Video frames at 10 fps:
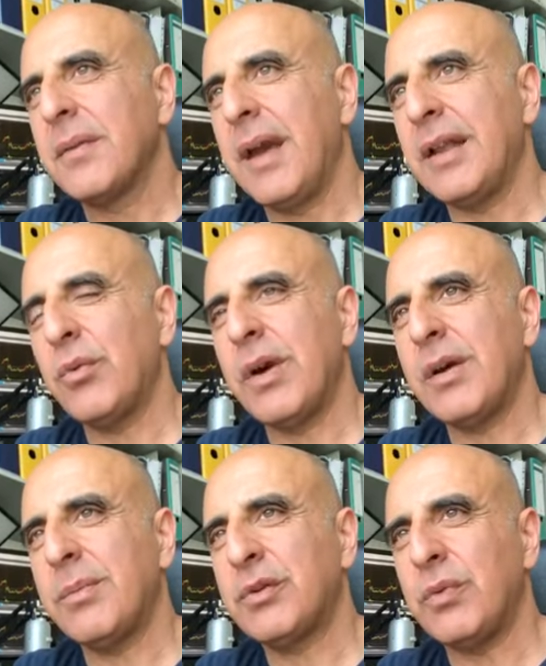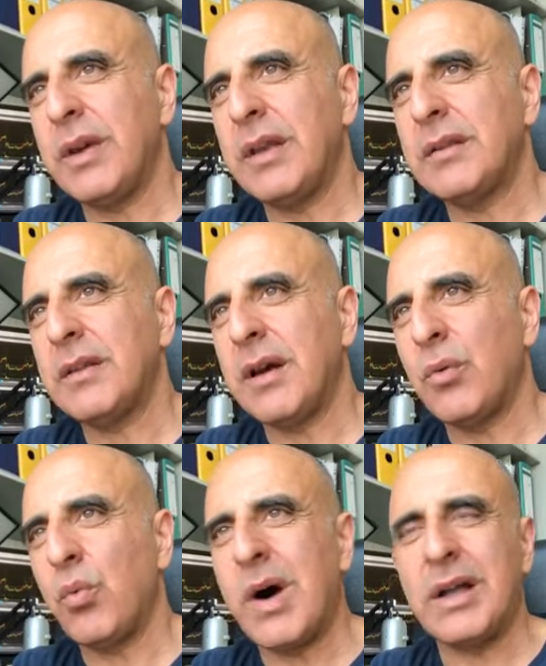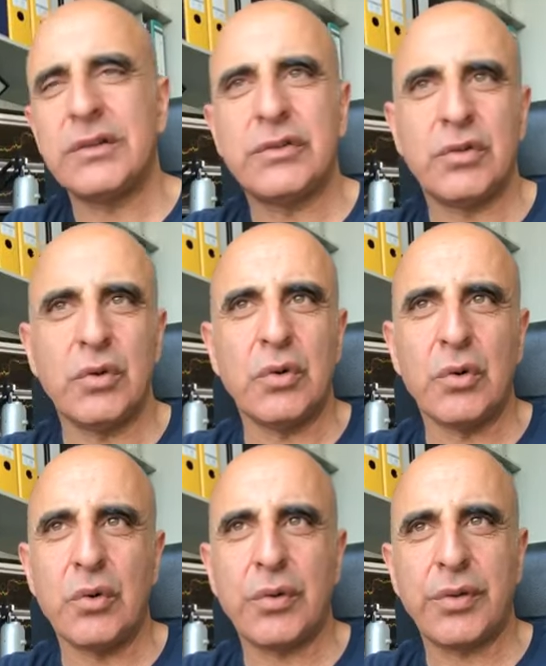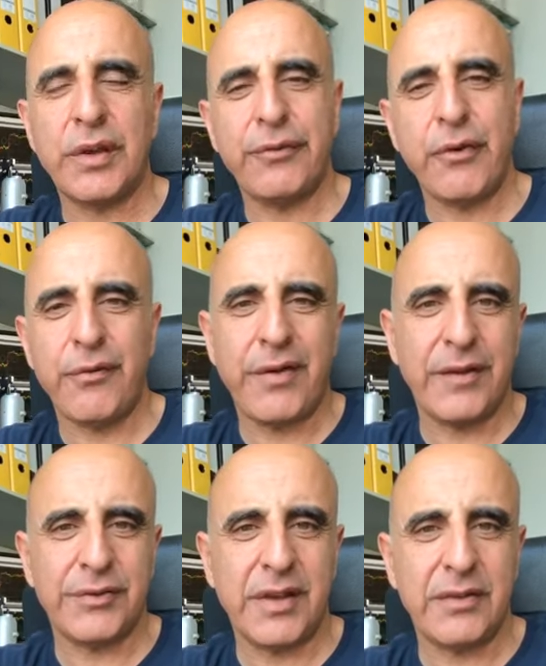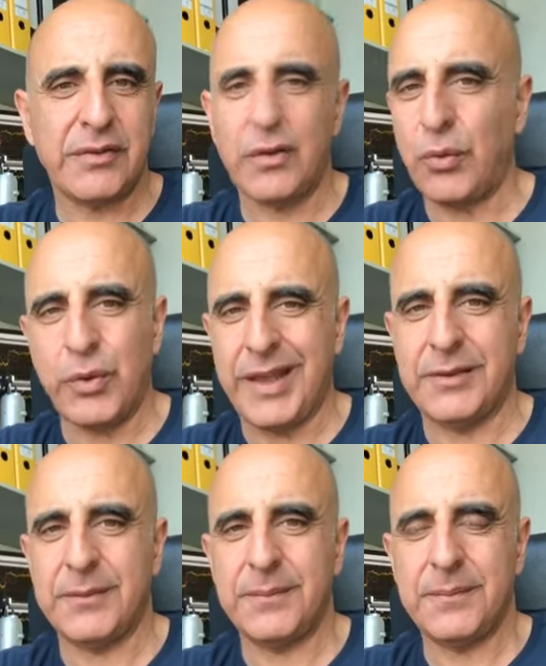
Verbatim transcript: anywhere between uh, one to three, four, five cents, no, you can't.